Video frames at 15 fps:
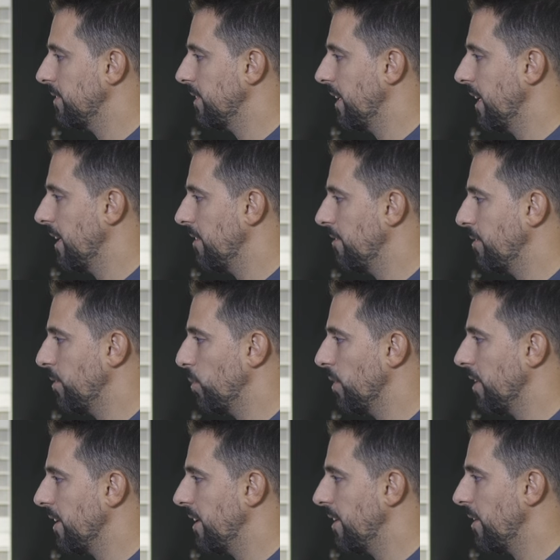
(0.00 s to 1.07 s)
And if you wanna
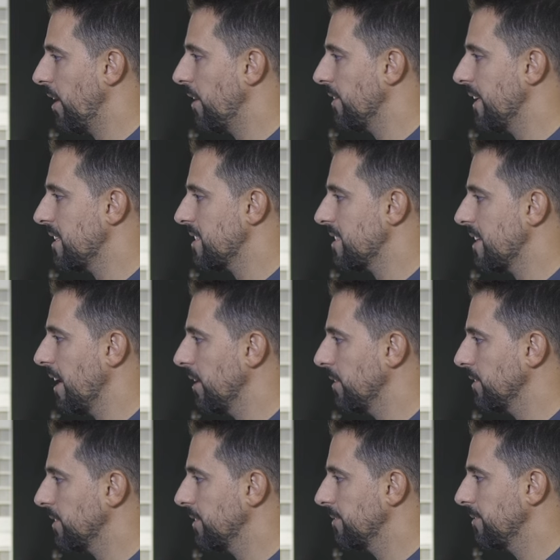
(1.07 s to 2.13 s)
hear how that sounds,
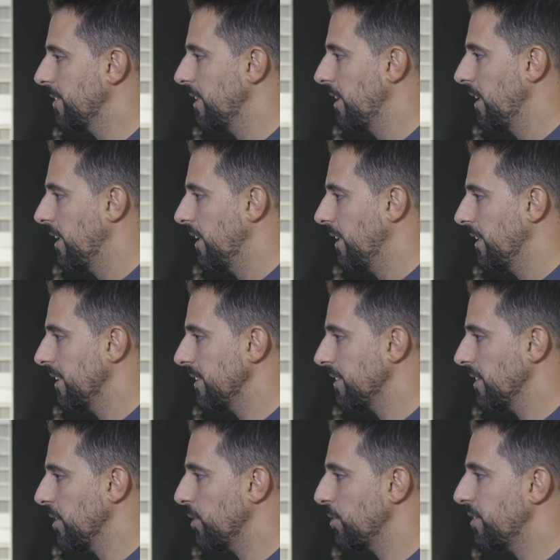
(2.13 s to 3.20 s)
let's
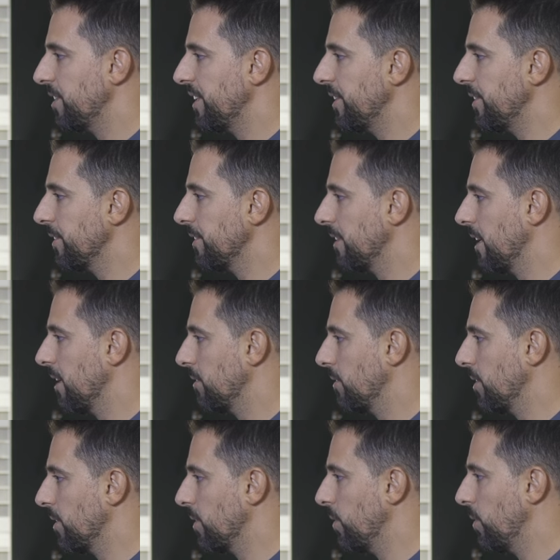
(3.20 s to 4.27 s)
get over here, and I'm gonna
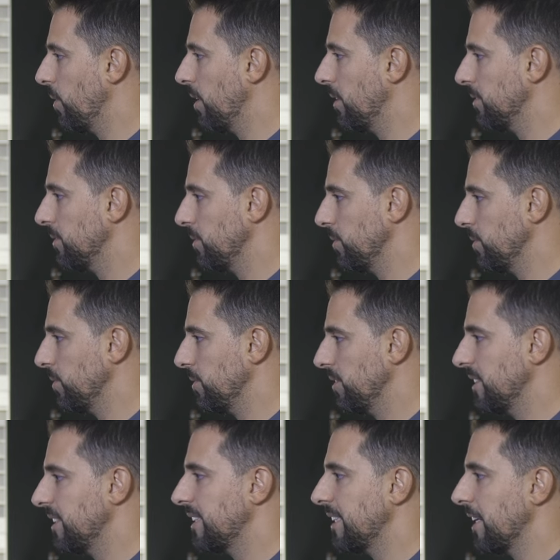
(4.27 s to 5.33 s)
go onto this
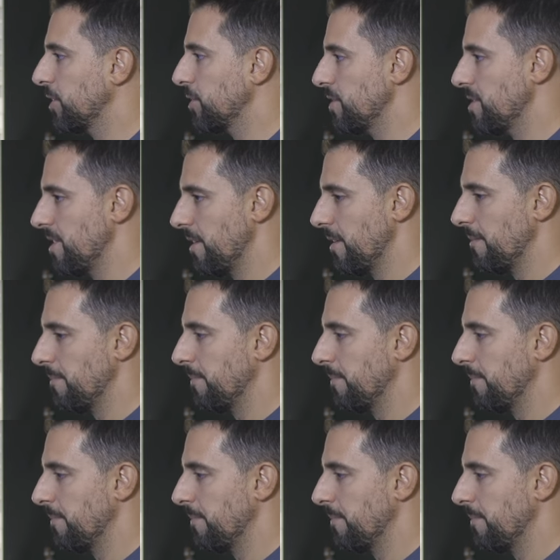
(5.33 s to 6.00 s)
section here.